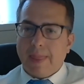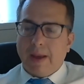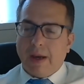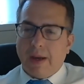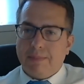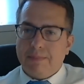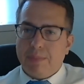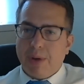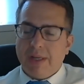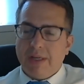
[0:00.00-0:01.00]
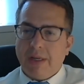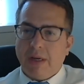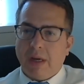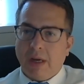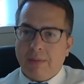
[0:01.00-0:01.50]
um, but
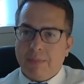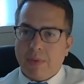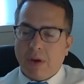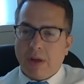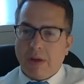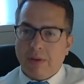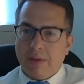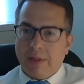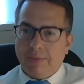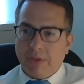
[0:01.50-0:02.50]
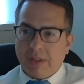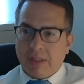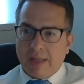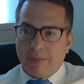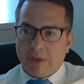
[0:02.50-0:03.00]
um, if you look at the
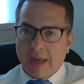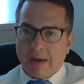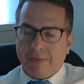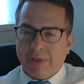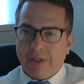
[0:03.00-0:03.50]
label carefully,